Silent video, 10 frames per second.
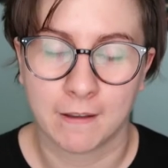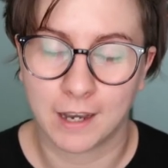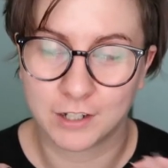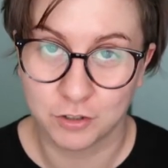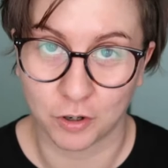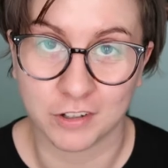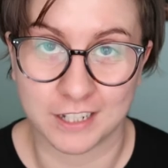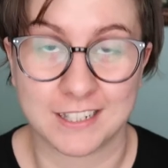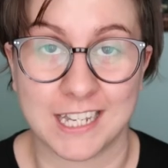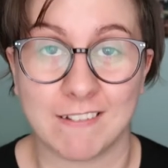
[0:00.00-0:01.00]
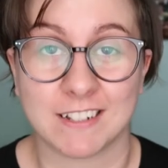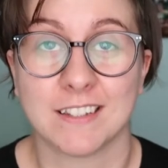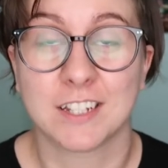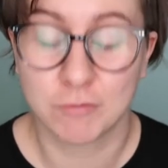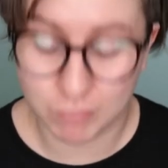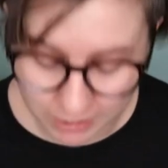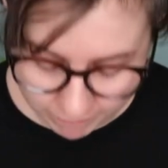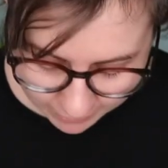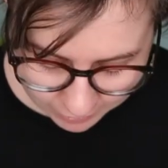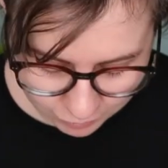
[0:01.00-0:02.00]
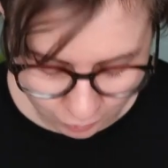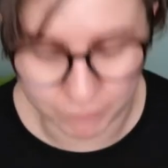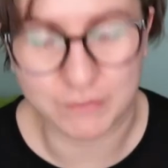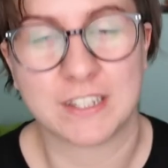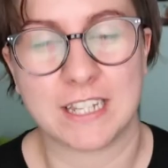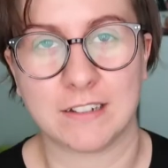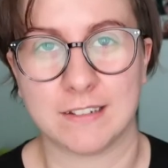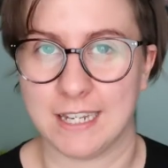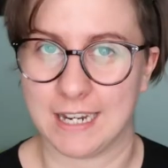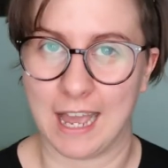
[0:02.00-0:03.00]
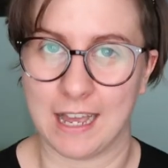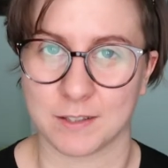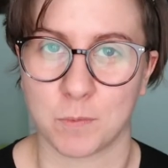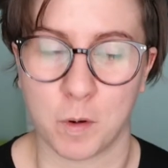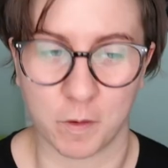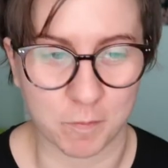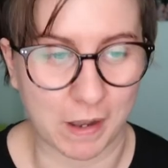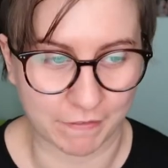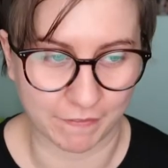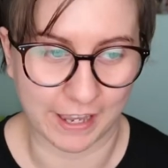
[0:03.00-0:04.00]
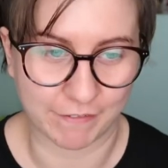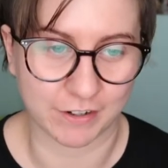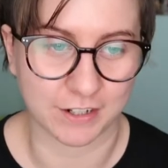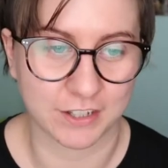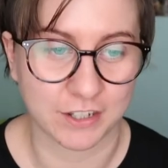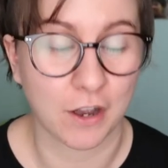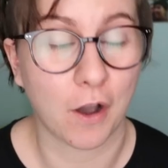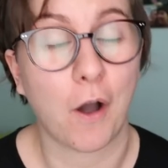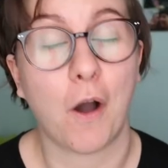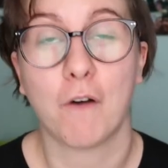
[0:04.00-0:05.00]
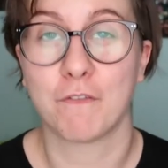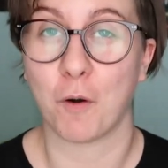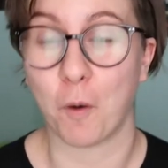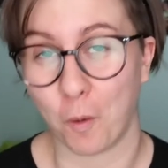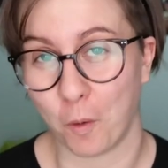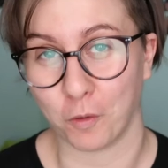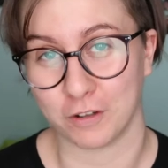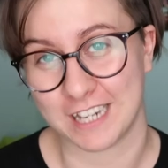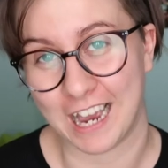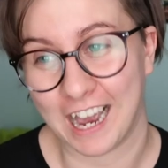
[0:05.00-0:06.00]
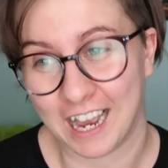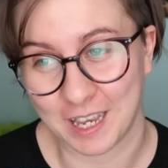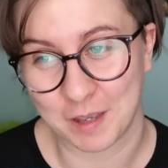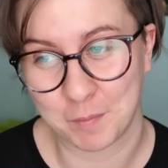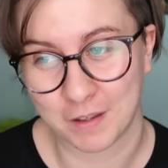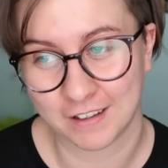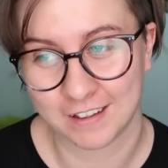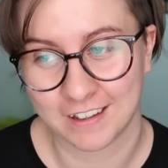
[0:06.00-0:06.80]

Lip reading: adore this series, and this reread sort of sealed it as one of my favourites of all time.